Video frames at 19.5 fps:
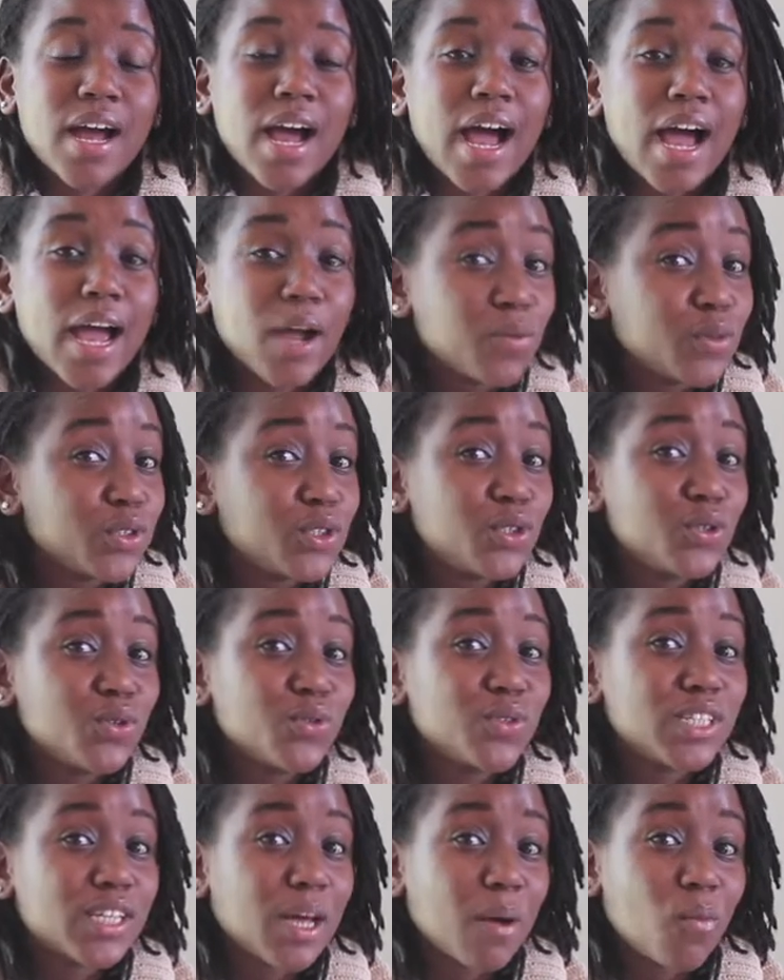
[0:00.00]
I will
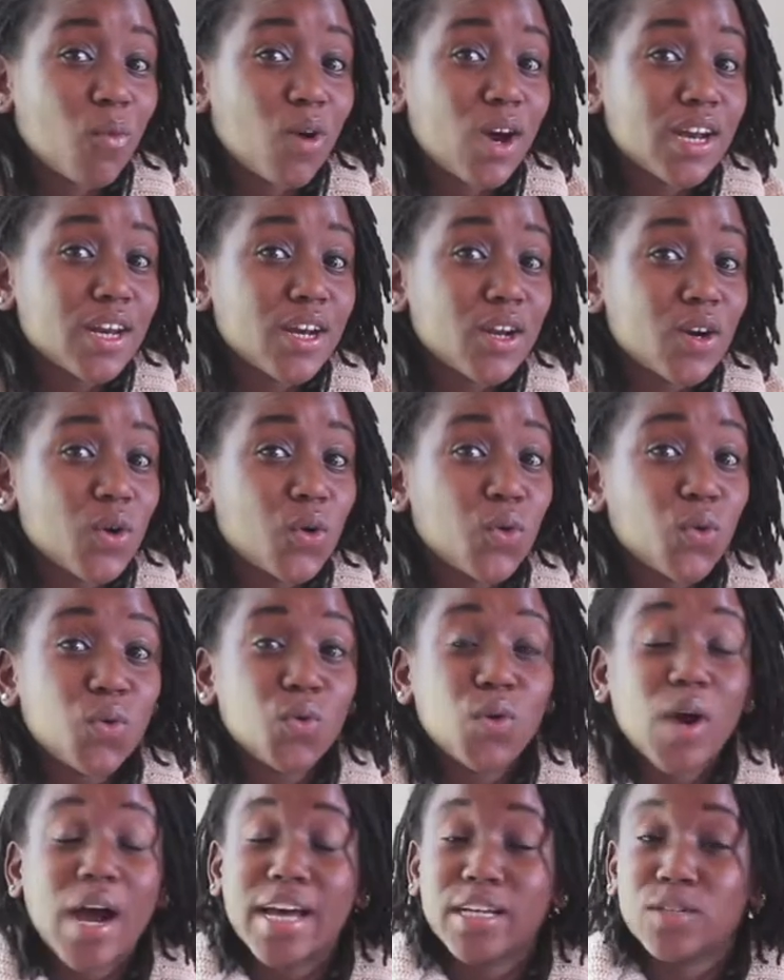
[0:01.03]
choose someone
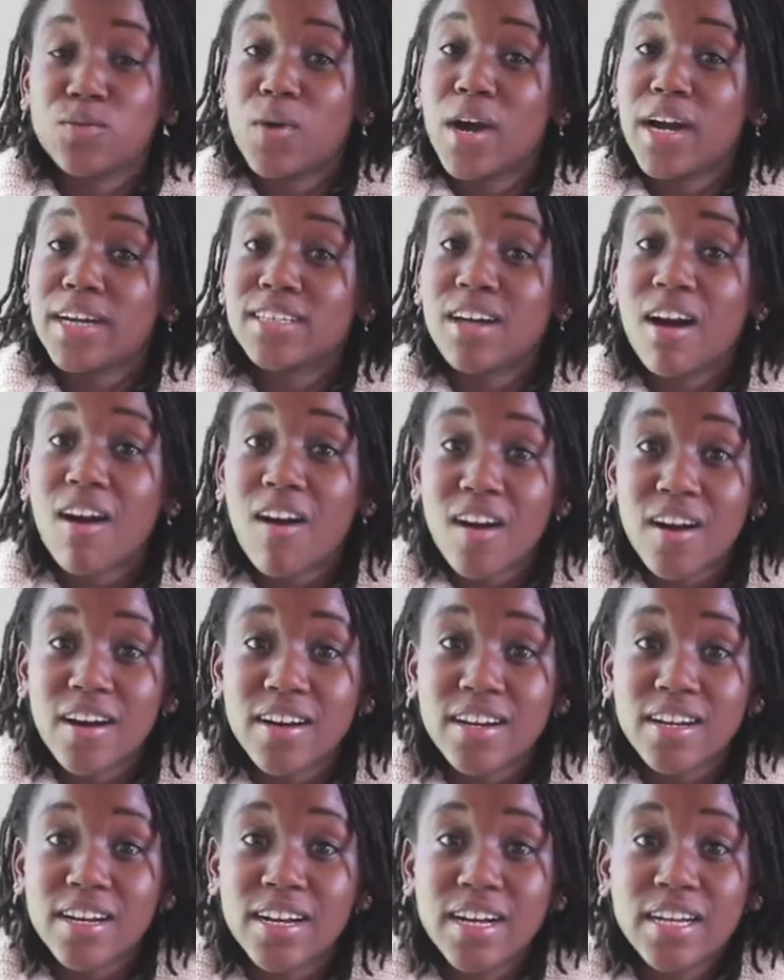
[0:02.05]
who has worked hard,